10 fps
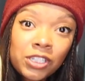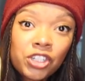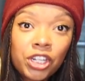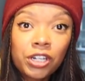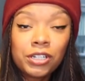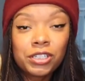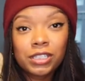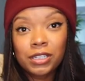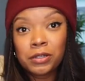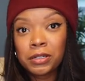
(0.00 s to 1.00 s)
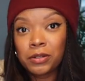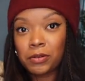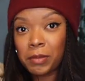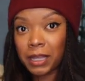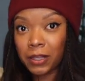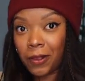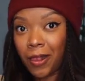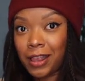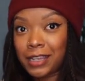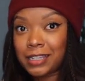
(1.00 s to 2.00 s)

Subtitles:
cheers with my little